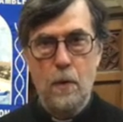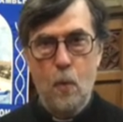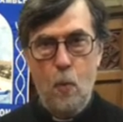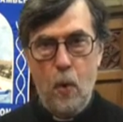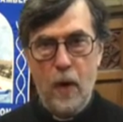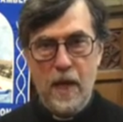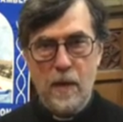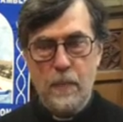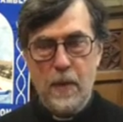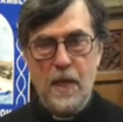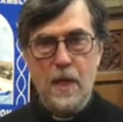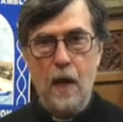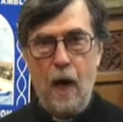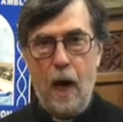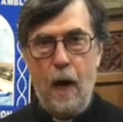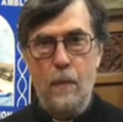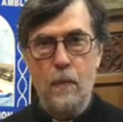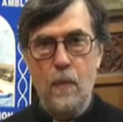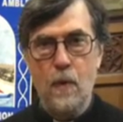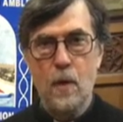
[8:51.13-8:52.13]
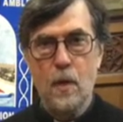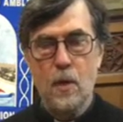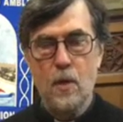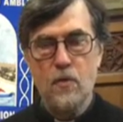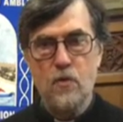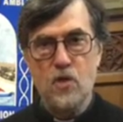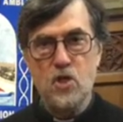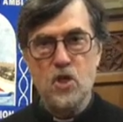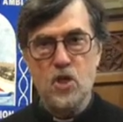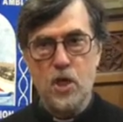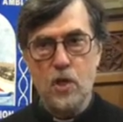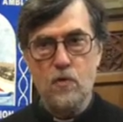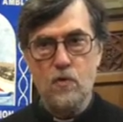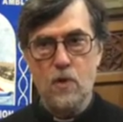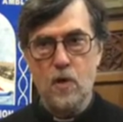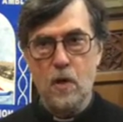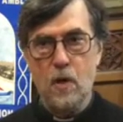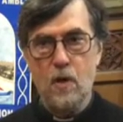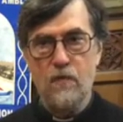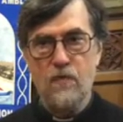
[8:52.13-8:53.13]
we become the
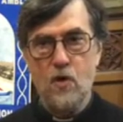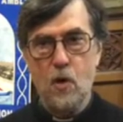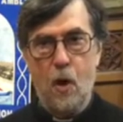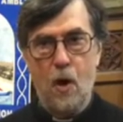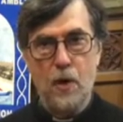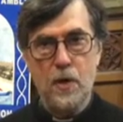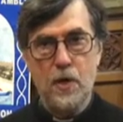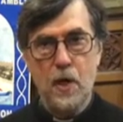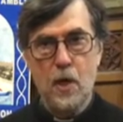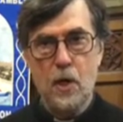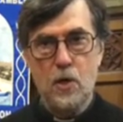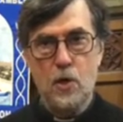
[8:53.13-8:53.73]
children of God.